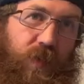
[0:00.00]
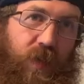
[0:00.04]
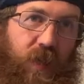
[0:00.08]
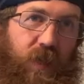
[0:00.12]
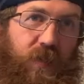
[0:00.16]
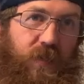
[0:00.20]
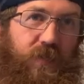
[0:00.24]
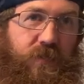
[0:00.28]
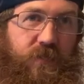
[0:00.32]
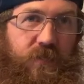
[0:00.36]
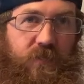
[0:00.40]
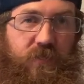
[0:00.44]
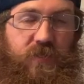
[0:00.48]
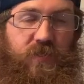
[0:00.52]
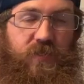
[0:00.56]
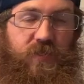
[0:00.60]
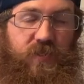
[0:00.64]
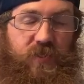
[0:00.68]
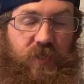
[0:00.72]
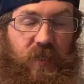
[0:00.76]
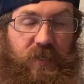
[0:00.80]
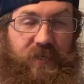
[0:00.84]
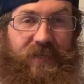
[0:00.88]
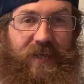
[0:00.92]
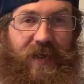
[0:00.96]
Yeah, so this is a
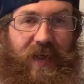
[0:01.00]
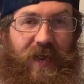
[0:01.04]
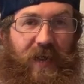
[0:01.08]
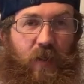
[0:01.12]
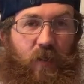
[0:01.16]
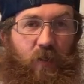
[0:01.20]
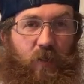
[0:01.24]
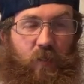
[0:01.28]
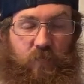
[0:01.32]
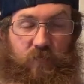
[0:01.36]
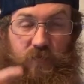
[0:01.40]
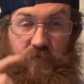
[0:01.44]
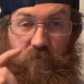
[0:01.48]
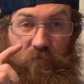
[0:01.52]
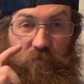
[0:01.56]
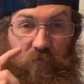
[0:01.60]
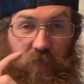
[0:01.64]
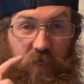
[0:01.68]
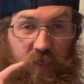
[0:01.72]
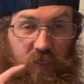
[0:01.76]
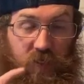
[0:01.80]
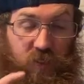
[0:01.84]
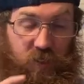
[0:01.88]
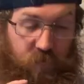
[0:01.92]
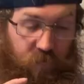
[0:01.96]
sundial. It was a
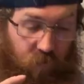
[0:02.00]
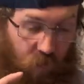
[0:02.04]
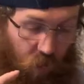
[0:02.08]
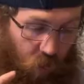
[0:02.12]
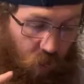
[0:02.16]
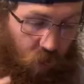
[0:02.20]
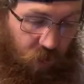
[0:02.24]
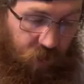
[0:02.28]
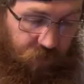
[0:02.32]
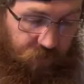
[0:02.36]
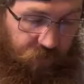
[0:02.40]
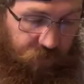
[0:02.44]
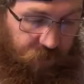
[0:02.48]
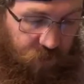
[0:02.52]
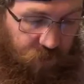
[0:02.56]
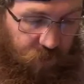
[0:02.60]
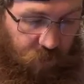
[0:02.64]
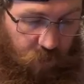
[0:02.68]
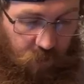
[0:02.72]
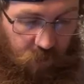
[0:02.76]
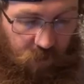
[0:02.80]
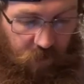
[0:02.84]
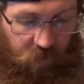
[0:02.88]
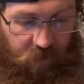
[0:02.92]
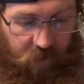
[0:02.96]
very small
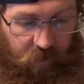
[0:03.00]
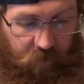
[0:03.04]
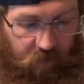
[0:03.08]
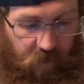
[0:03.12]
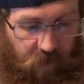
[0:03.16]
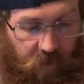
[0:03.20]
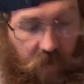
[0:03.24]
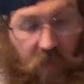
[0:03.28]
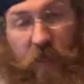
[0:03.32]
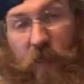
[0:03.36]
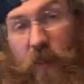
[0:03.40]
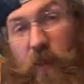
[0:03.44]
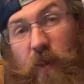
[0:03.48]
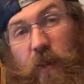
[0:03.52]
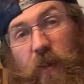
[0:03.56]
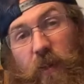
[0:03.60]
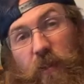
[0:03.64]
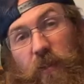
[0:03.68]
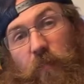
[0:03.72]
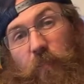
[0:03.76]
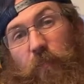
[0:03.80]
individual creamer, and